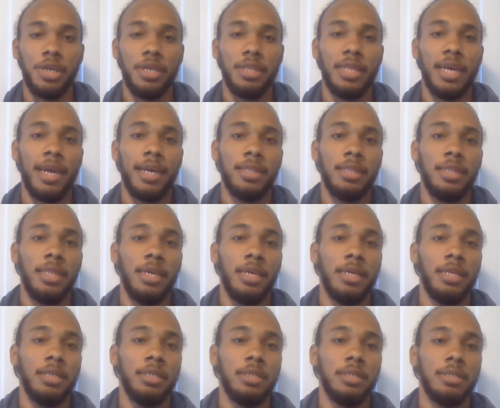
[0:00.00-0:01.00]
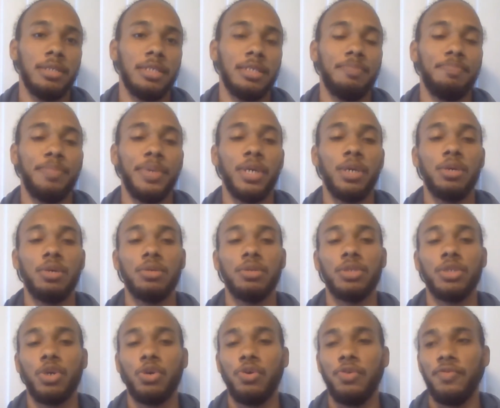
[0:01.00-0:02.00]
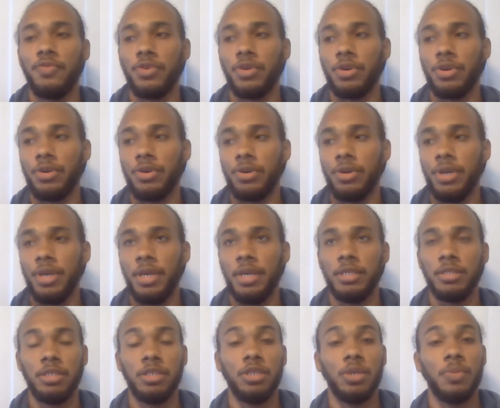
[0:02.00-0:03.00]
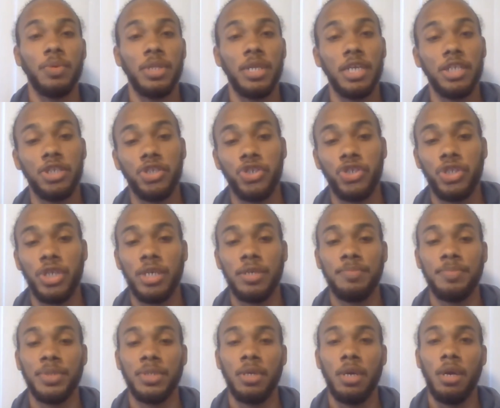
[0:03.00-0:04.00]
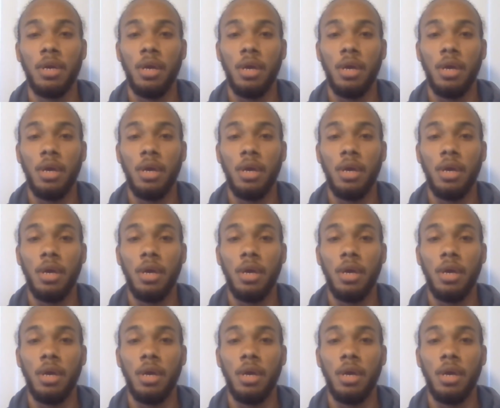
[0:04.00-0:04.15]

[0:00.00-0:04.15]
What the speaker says: and that then spills over into your relationships,